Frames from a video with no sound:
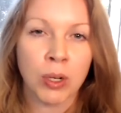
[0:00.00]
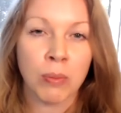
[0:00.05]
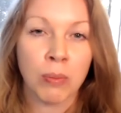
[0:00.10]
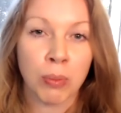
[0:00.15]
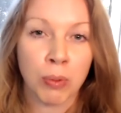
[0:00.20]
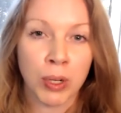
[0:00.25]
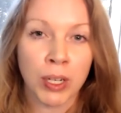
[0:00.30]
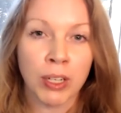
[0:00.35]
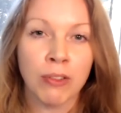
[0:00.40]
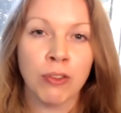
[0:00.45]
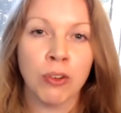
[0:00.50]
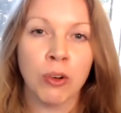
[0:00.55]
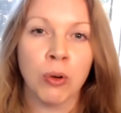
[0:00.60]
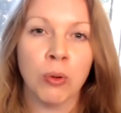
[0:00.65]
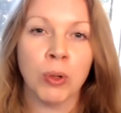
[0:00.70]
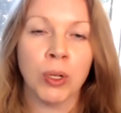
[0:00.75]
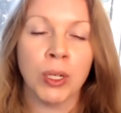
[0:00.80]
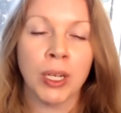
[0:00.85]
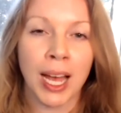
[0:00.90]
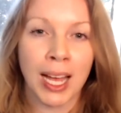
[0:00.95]
to bring
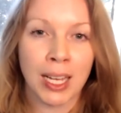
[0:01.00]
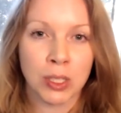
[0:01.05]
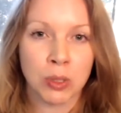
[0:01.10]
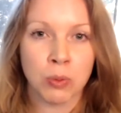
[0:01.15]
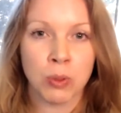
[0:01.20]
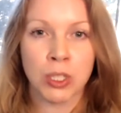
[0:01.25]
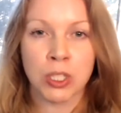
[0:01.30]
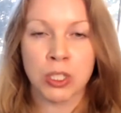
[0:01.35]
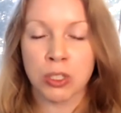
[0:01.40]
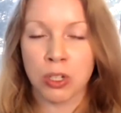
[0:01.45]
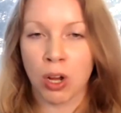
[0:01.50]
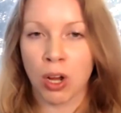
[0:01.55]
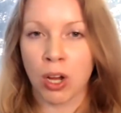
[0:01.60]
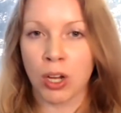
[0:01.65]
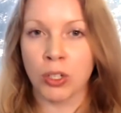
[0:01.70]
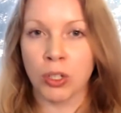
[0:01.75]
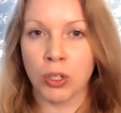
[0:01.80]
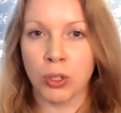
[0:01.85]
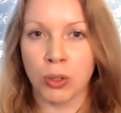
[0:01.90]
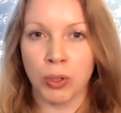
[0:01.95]
forward as we start
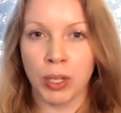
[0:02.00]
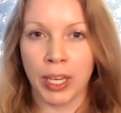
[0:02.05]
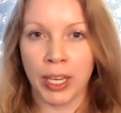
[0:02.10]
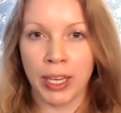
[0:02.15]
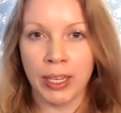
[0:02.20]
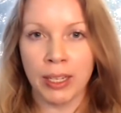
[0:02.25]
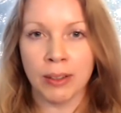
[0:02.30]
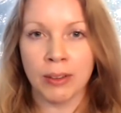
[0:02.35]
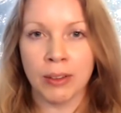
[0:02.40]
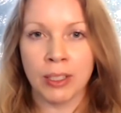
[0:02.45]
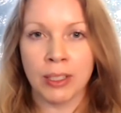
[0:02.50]
a new year.